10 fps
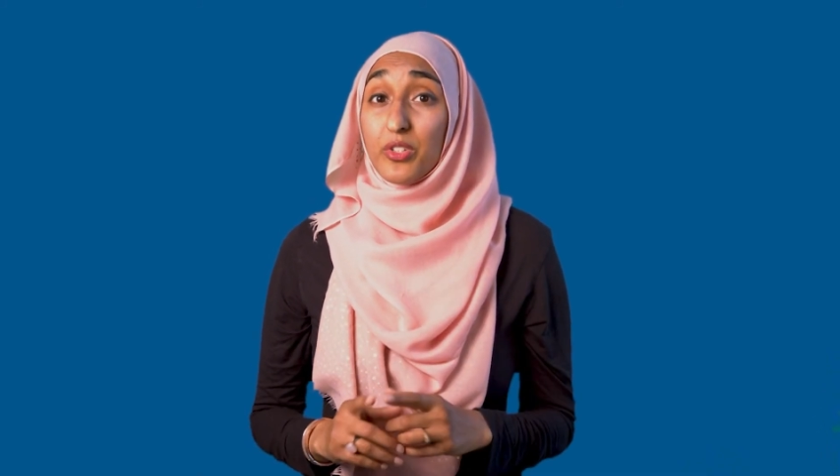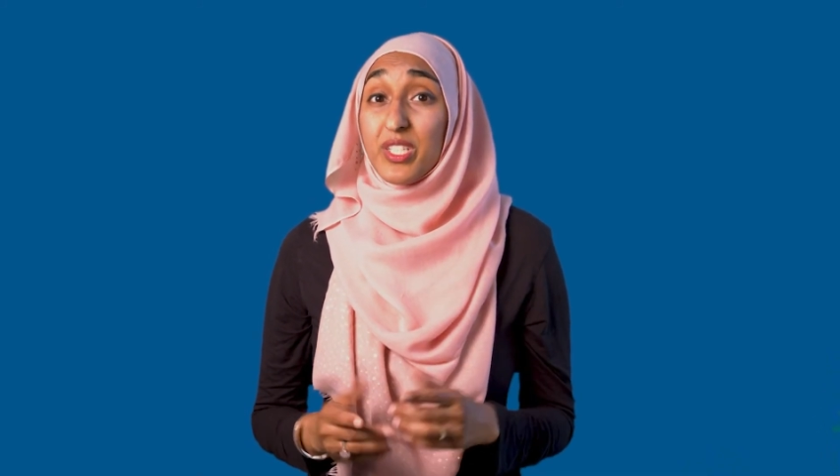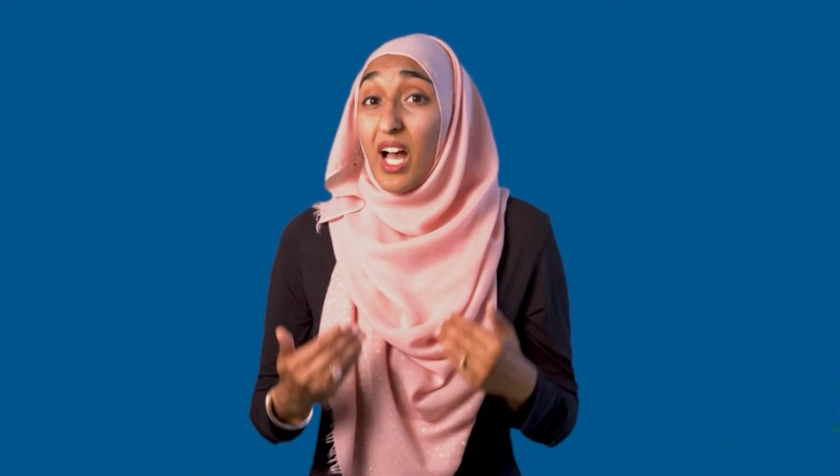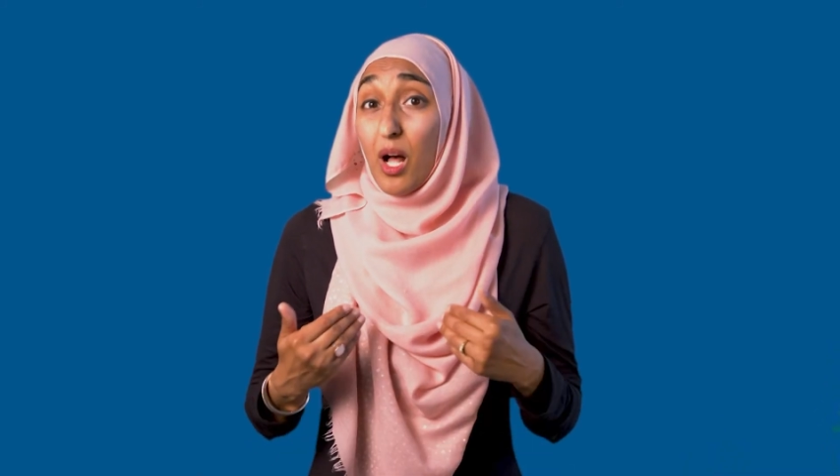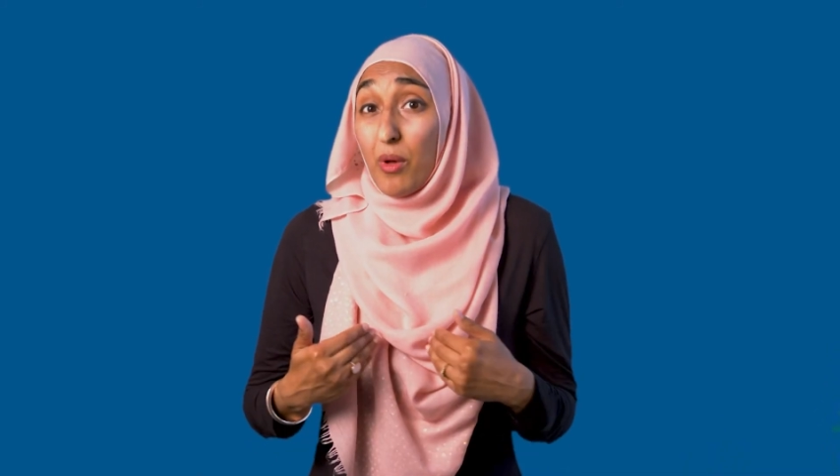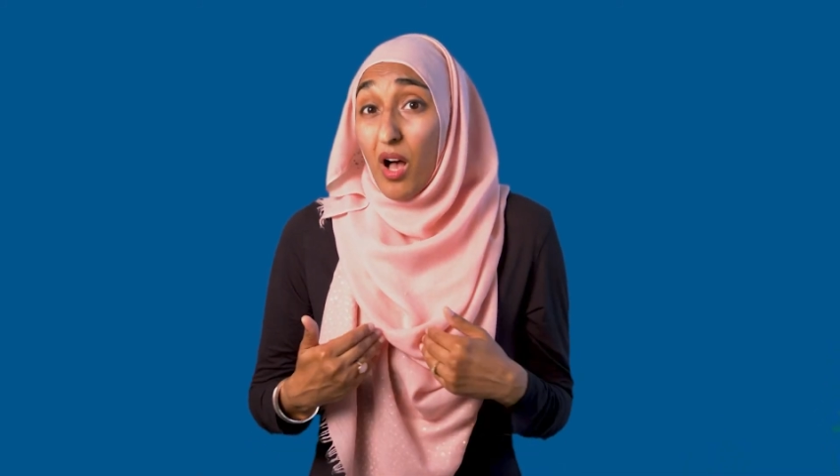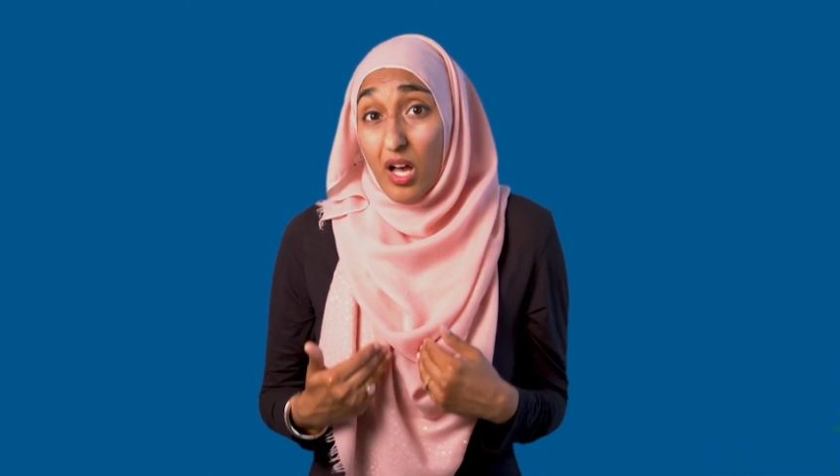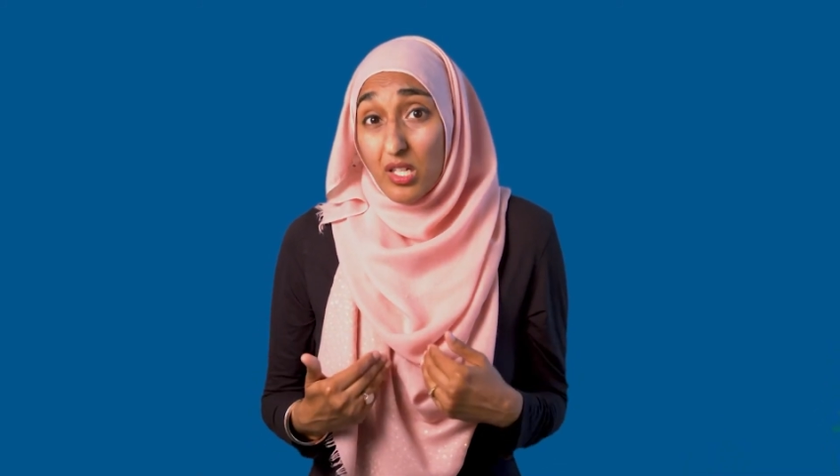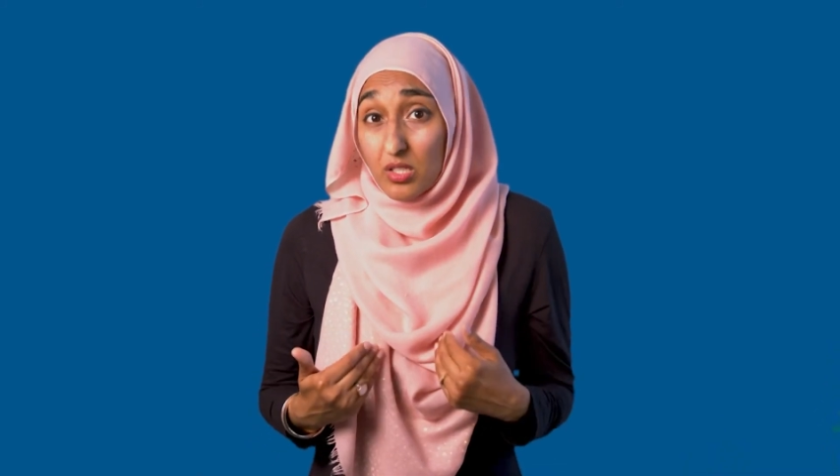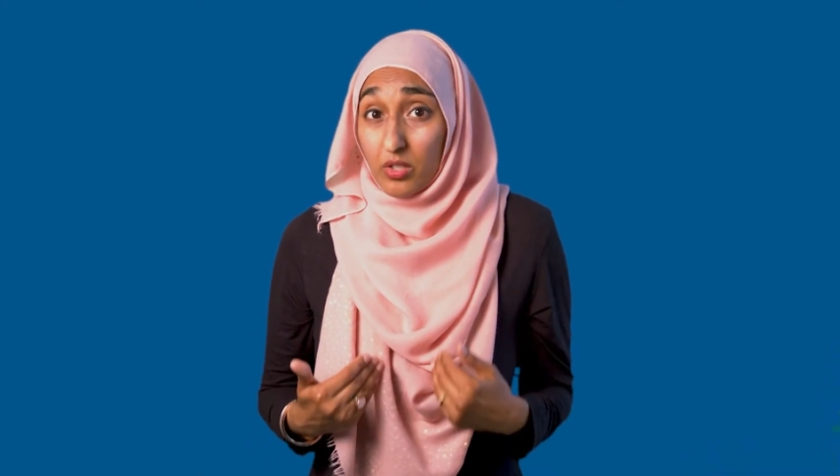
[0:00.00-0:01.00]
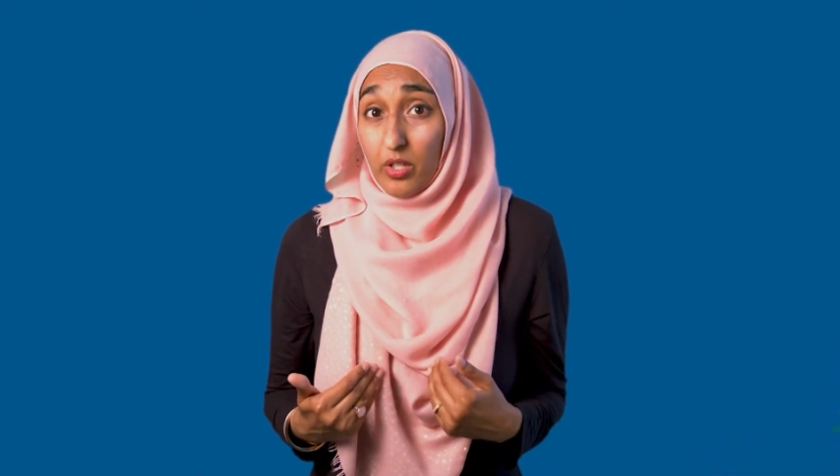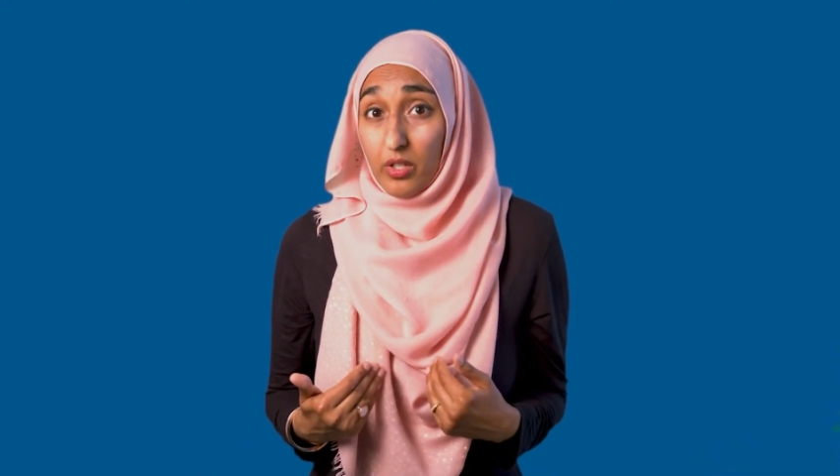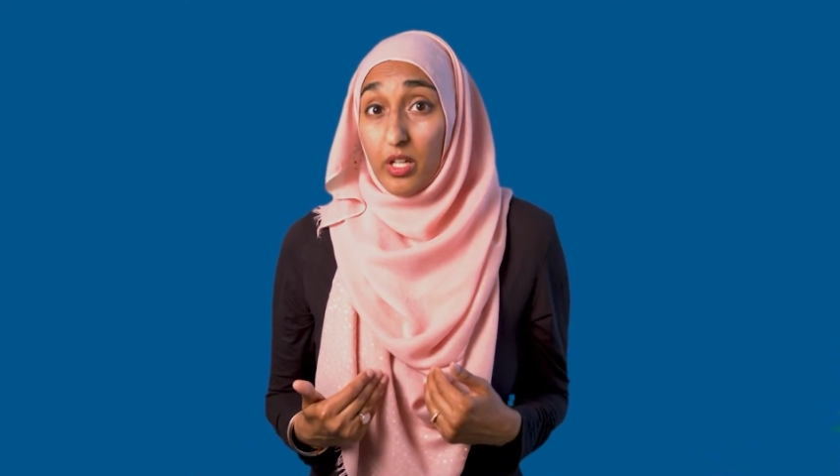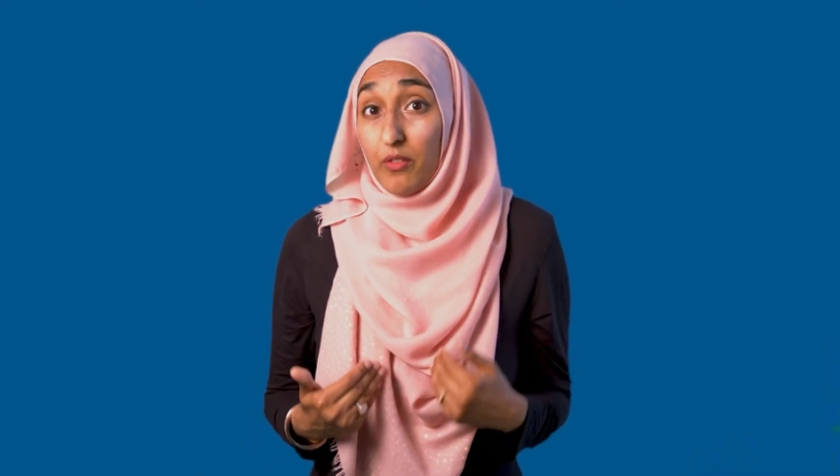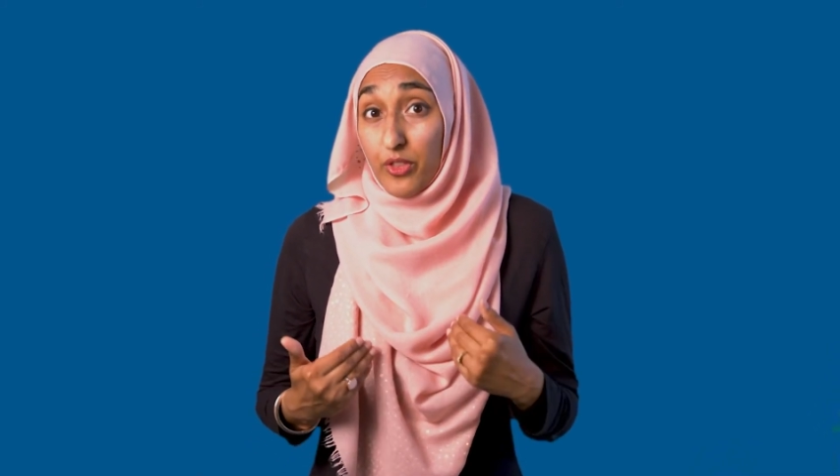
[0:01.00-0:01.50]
to help us learn if the